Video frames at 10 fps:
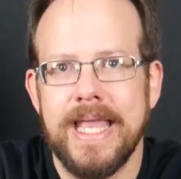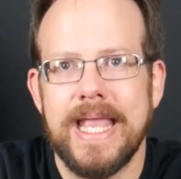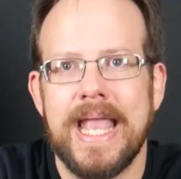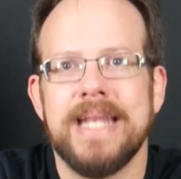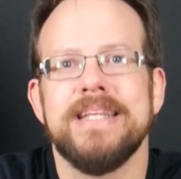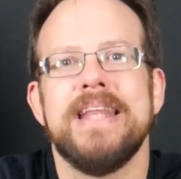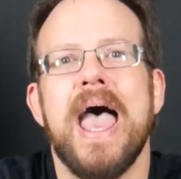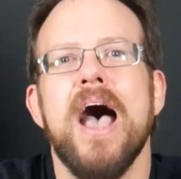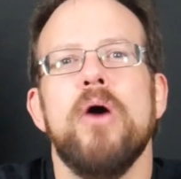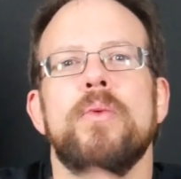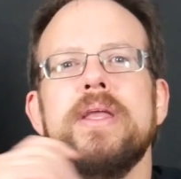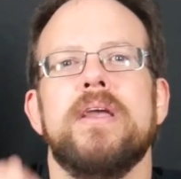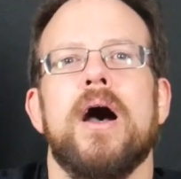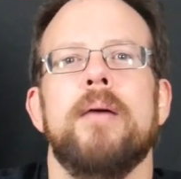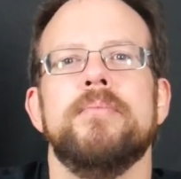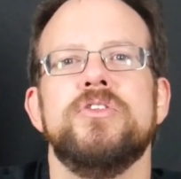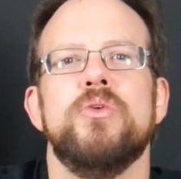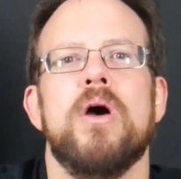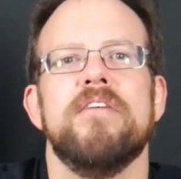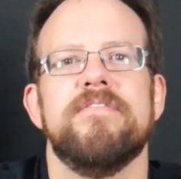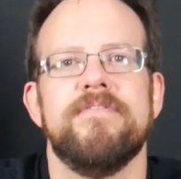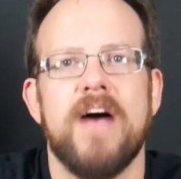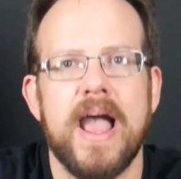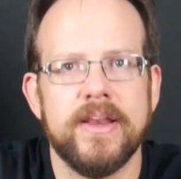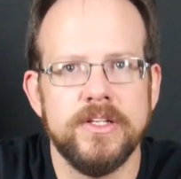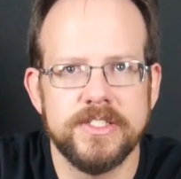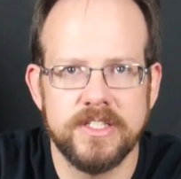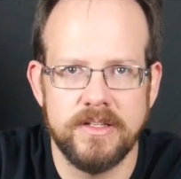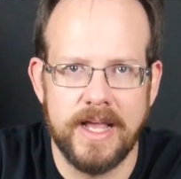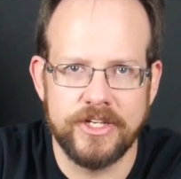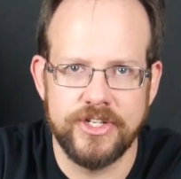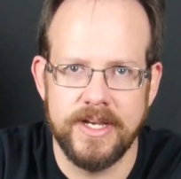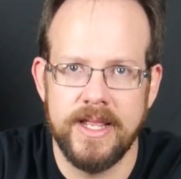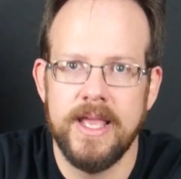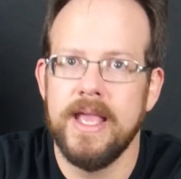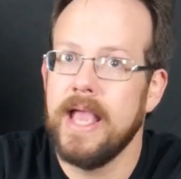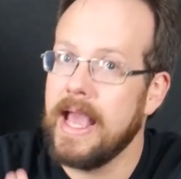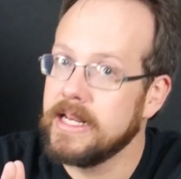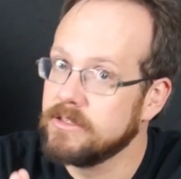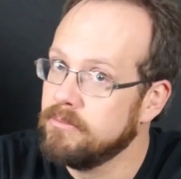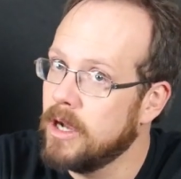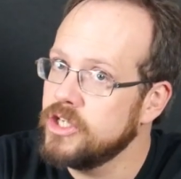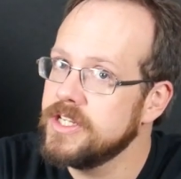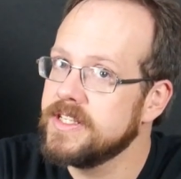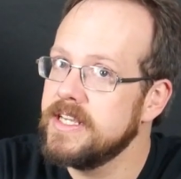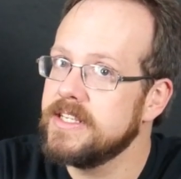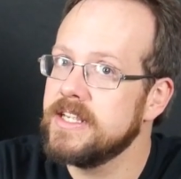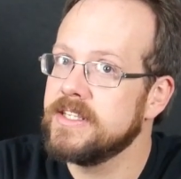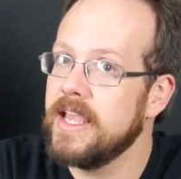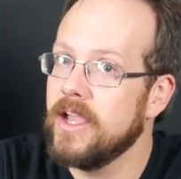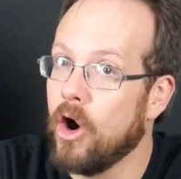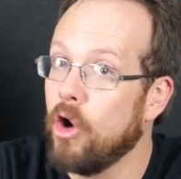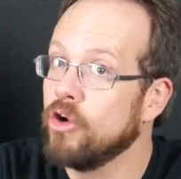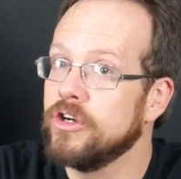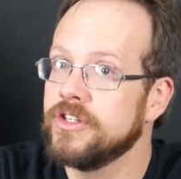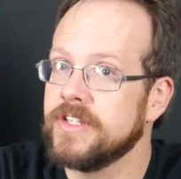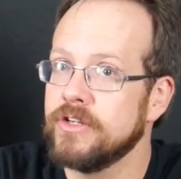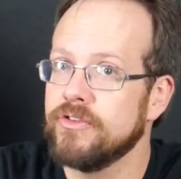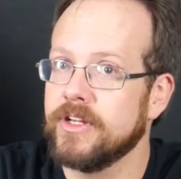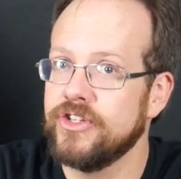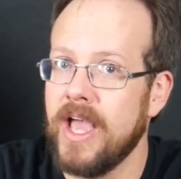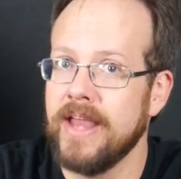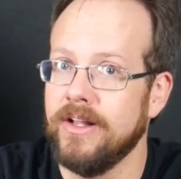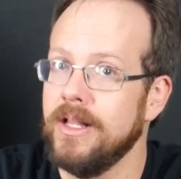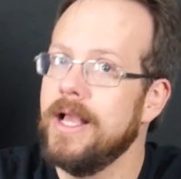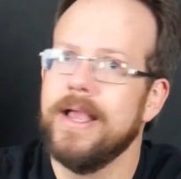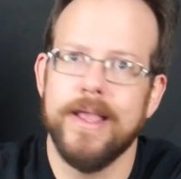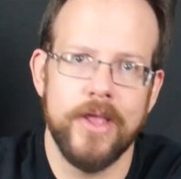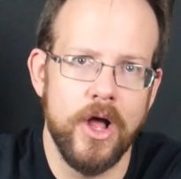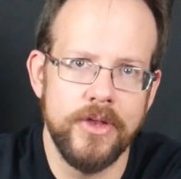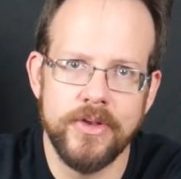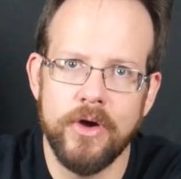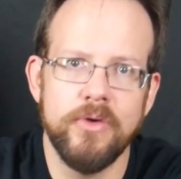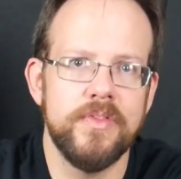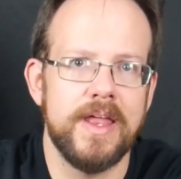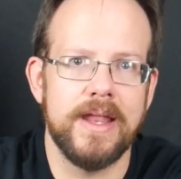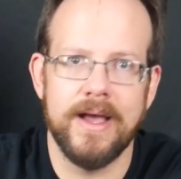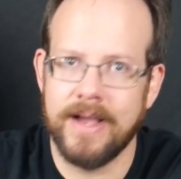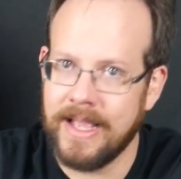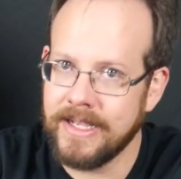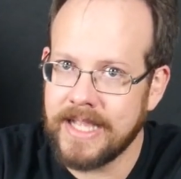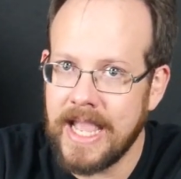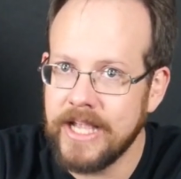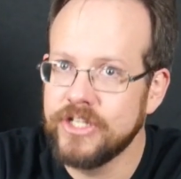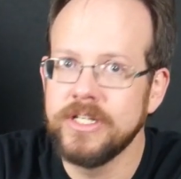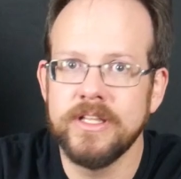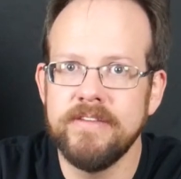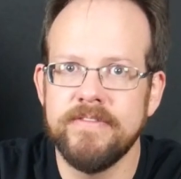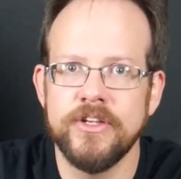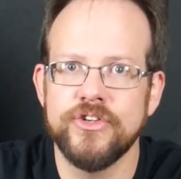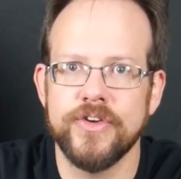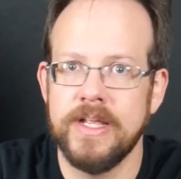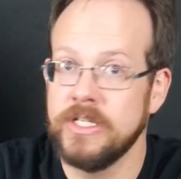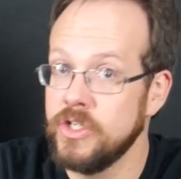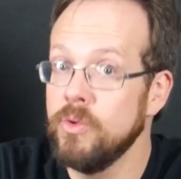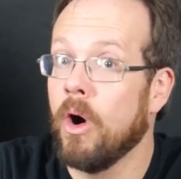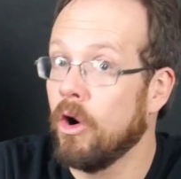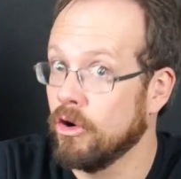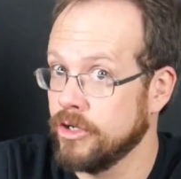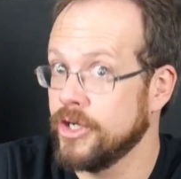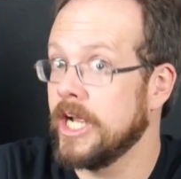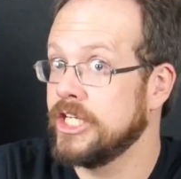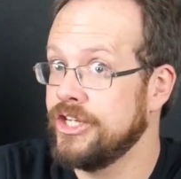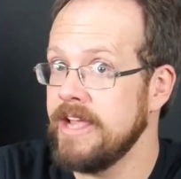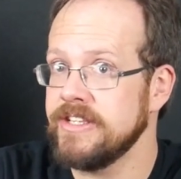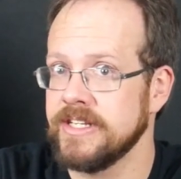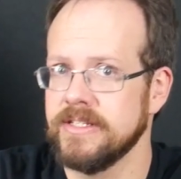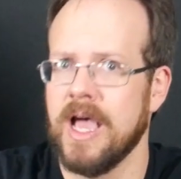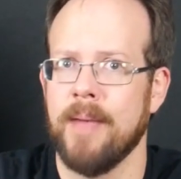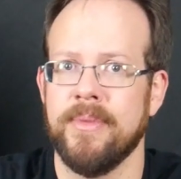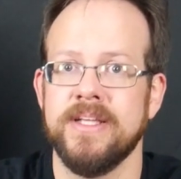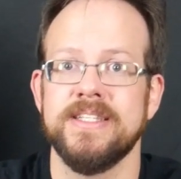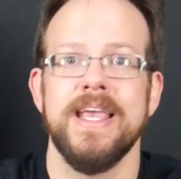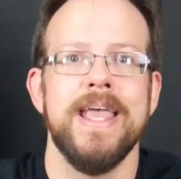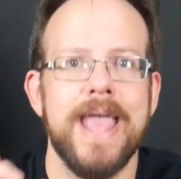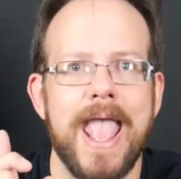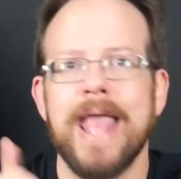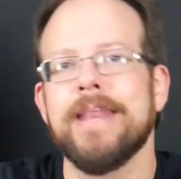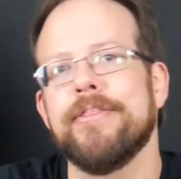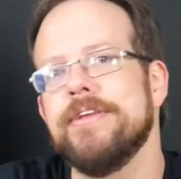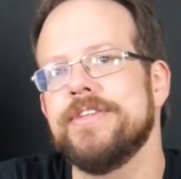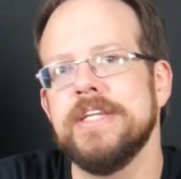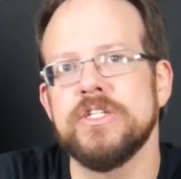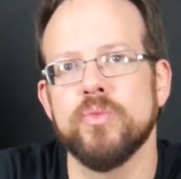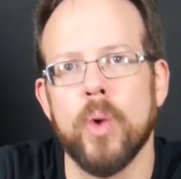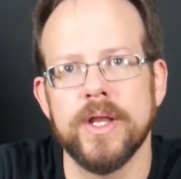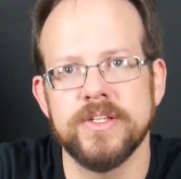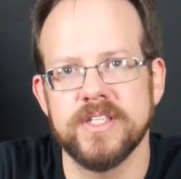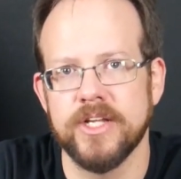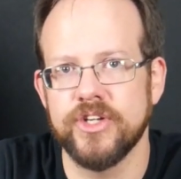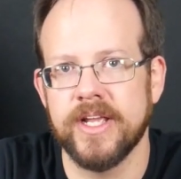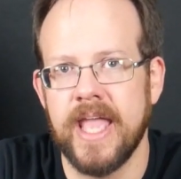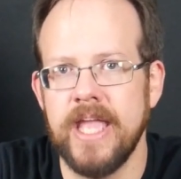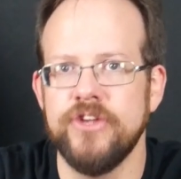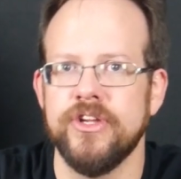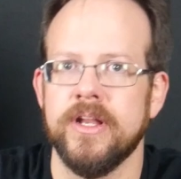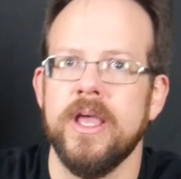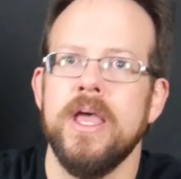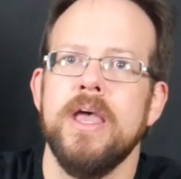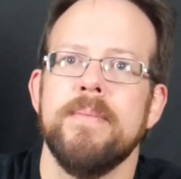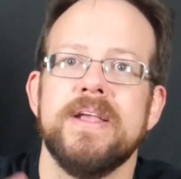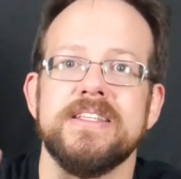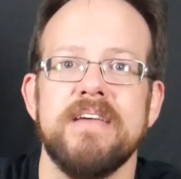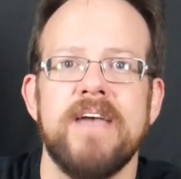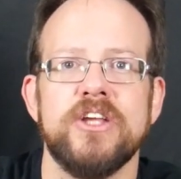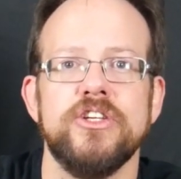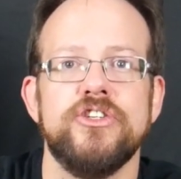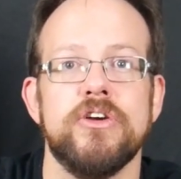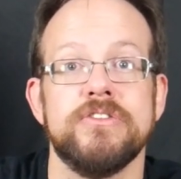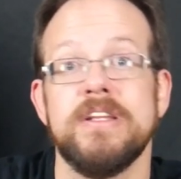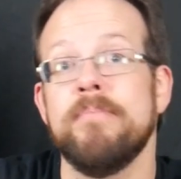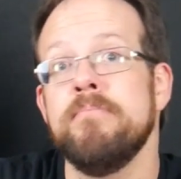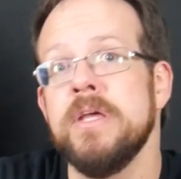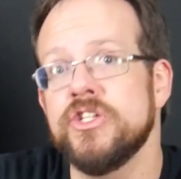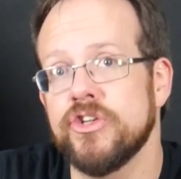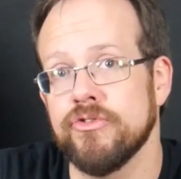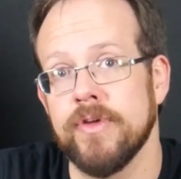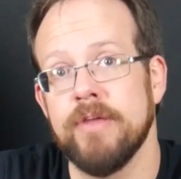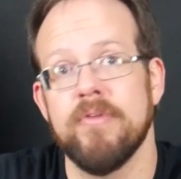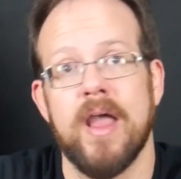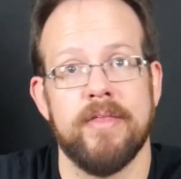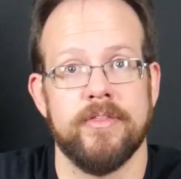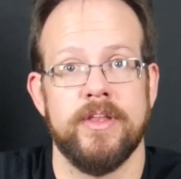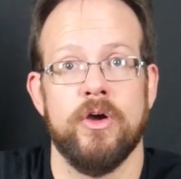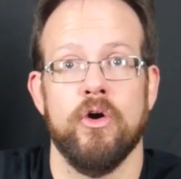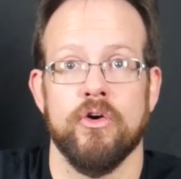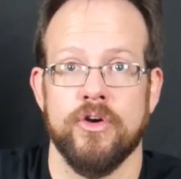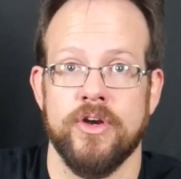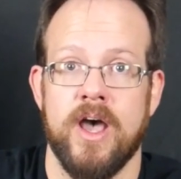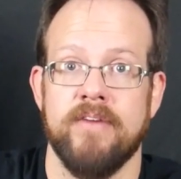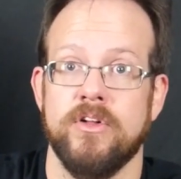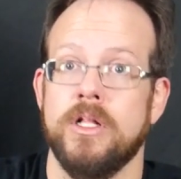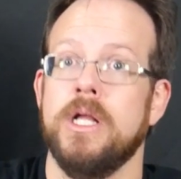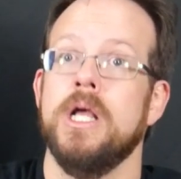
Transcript: And now we come to our final selection. And as much as this is a horror-centric channel, y'all know that I occasionally venture into horror-adjacent topics, and this is one such occasion, because I've actually chosen a mystery rather than a horror novel.